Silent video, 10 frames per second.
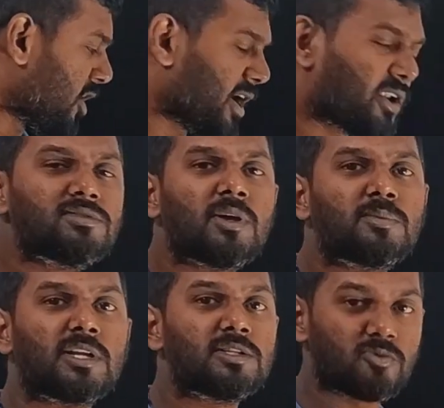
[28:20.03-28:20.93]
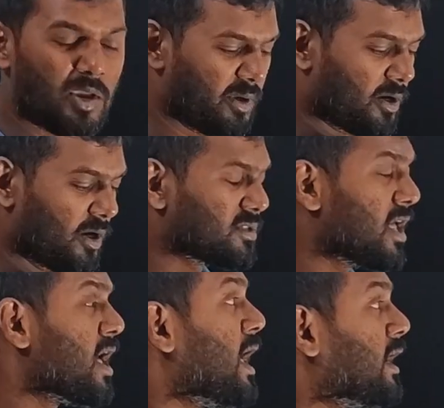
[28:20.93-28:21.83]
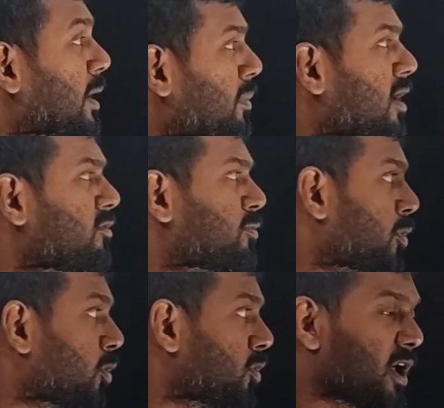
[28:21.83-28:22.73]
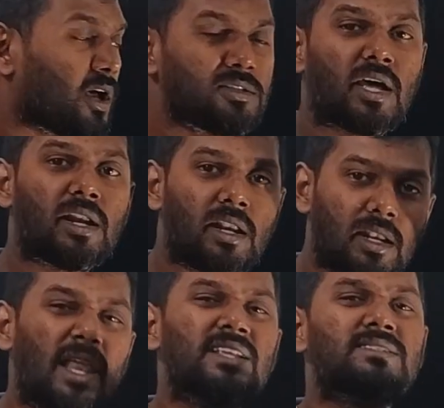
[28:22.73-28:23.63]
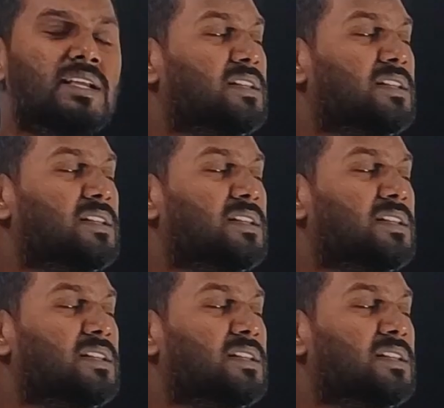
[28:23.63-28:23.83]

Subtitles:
radioactive substance. Why? Because number of protons are less